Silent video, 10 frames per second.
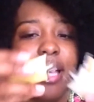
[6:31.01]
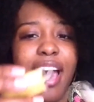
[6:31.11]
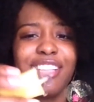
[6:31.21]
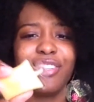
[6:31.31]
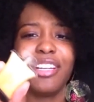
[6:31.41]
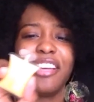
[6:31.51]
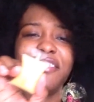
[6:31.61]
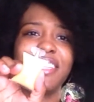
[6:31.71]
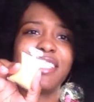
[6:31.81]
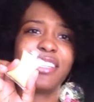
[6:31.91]
I still
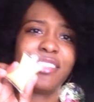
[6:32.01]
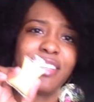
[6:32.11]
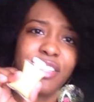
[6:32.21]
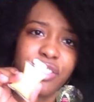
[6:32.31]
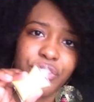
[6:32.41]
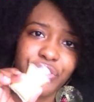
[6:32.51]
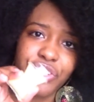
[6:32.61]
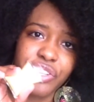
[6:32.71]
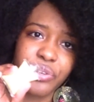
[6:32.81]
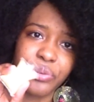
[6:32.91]
love these little things. So
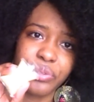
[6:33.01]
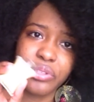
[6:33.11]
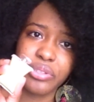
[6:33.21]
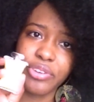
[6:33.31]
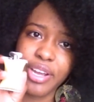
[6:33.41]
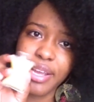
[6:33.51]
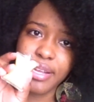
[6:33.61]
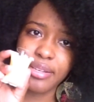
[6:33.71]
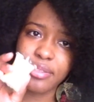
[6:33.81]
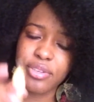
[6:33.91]
cute,
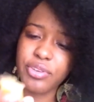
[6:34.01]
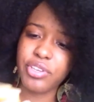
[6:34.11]
right? So